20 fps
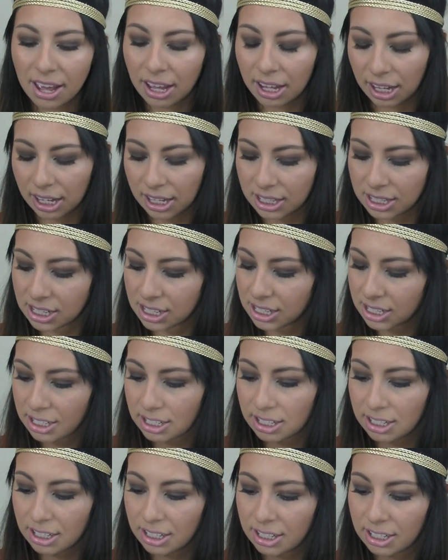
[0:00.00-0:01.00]
And
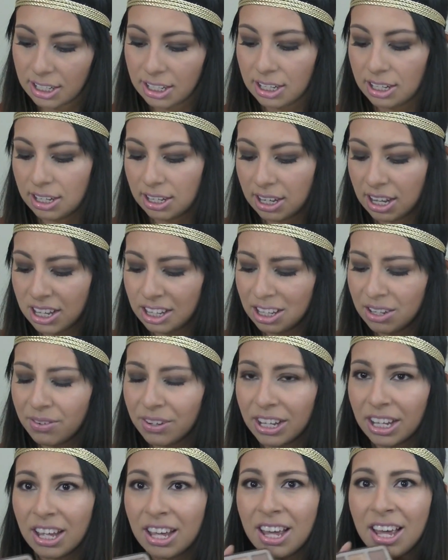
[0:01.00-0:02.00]
I love
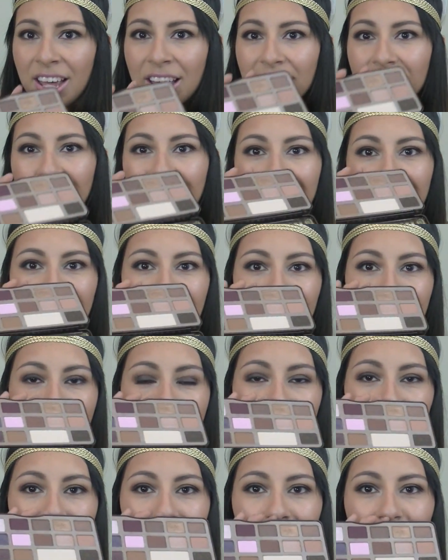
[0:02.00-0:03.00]
it.
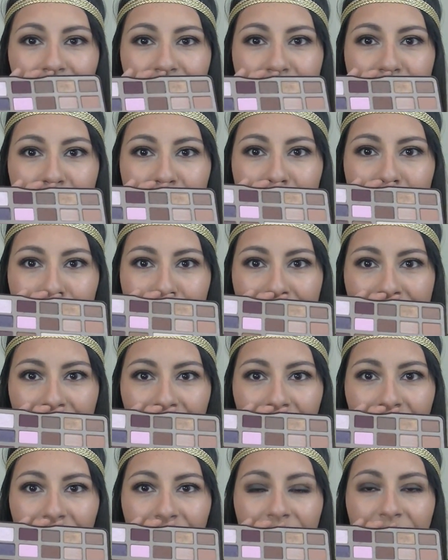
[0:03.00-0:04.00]
I love the
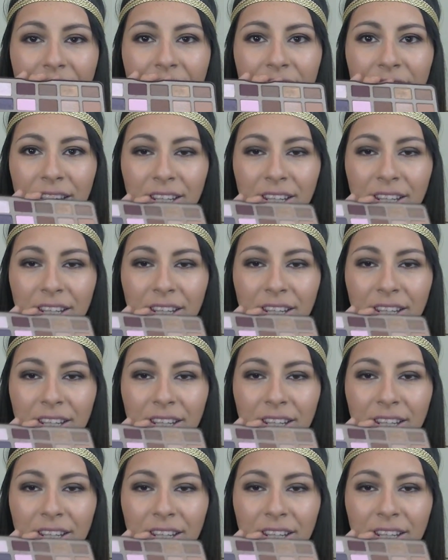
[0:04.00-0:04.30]
smell. I